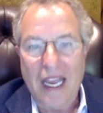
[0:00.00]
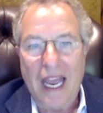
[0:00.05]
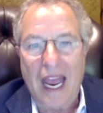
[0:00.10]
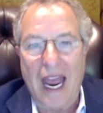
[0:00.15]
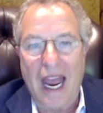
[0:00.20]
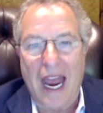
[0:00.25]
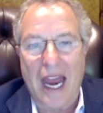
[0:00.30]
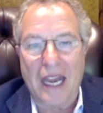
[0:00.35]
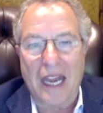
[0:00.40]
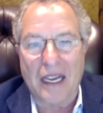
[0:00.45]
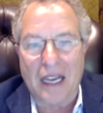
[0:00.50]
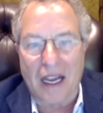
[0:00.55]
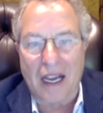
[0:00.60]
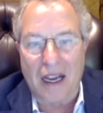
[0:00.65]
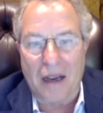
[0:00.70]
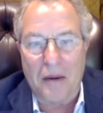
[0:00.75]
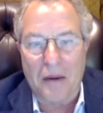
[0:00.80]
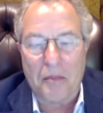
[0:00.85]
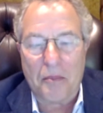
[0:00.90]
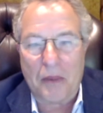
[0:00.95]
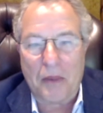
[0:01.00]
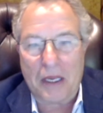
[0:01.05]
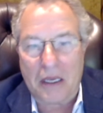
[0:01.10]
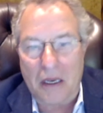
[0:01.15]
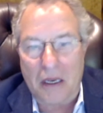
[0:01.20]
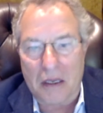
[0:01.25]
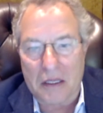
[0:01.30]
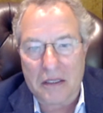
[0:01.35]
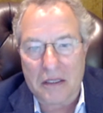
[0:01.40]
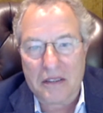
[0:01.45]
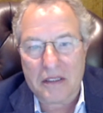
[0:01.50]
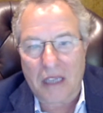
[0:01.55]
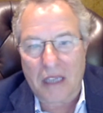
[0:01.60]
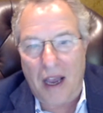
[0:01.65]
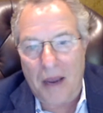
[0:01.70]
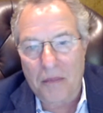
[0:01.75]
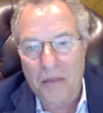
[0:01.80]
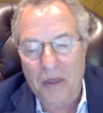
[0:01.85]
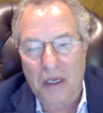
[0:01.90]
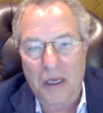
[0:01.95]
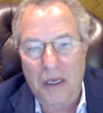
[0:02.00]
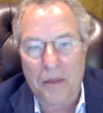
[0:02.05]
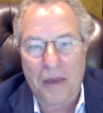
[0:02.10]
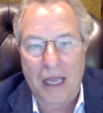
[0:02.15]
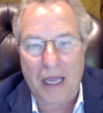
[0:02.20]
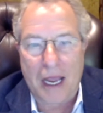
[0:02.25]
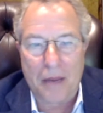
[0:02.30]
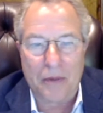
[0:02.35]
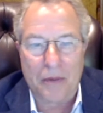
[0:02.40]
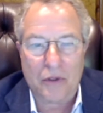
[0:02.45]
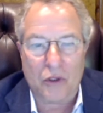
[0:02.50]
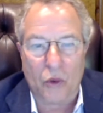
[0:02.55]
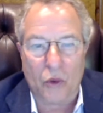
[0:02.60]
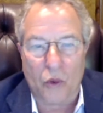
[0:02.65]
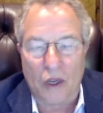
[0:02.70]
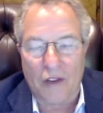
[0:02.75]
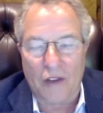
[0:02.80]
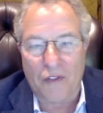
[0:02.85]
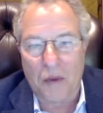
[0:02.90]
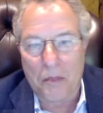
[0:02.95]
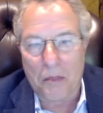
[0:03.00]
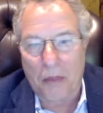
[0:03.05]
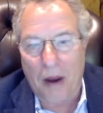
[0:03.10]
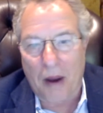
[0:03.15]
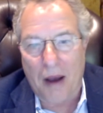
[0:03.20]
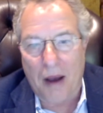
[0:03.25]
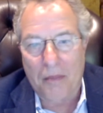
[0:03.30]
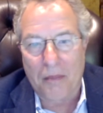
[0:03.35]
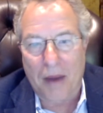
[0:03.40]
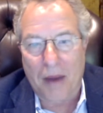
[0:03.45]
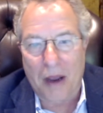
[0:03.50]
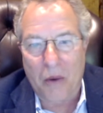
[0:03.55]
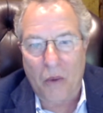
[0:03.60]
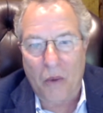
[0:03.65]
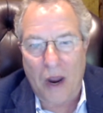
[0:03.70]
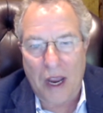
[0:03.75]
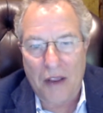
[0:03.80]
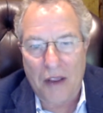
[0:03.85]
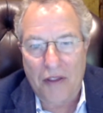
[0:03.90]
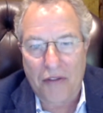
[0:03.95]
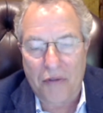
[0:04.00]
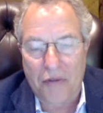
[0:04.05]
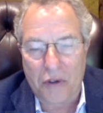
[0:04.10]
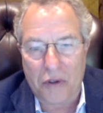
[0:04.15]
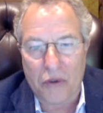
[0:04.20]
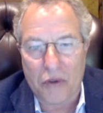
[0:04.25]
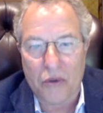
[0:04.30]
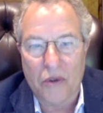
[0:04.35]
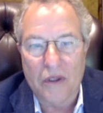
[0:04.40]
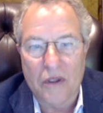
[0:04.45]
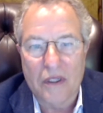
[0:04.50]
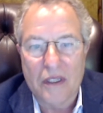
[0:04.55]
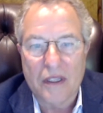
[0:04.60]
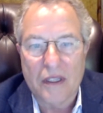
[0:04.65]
And because I'm going to be able to weave and bob my way through